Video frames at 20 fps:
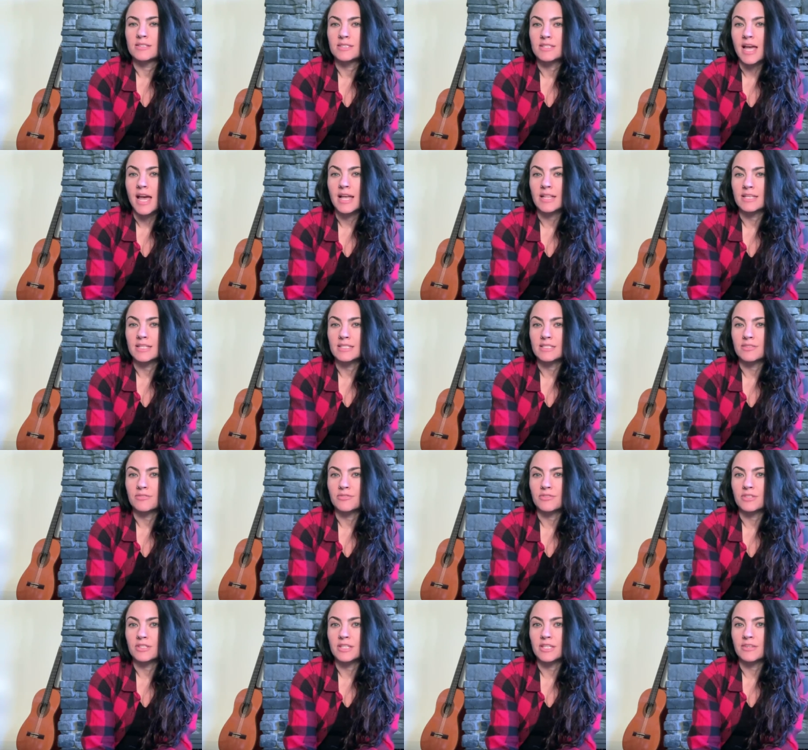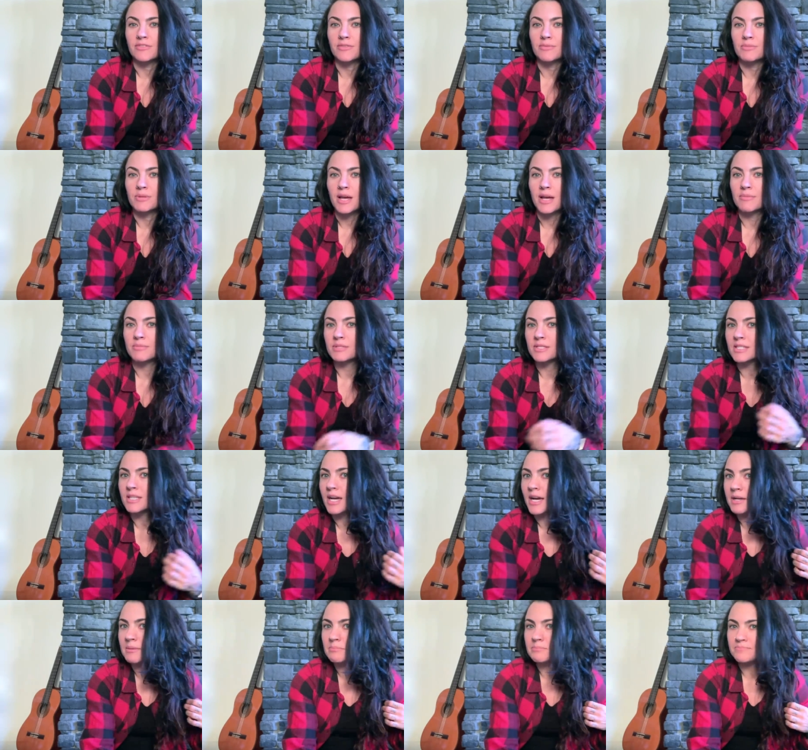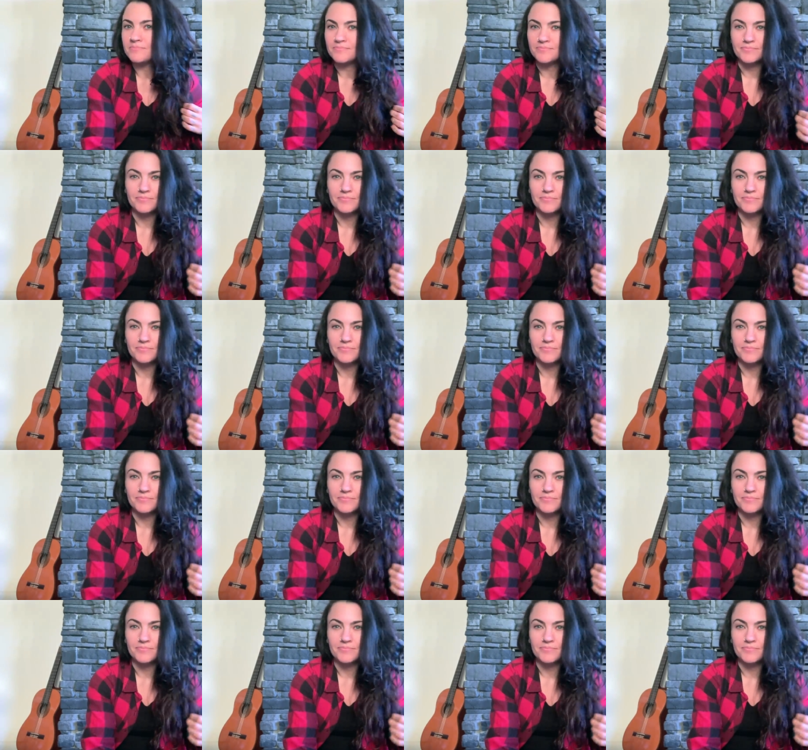styling differently from time to time.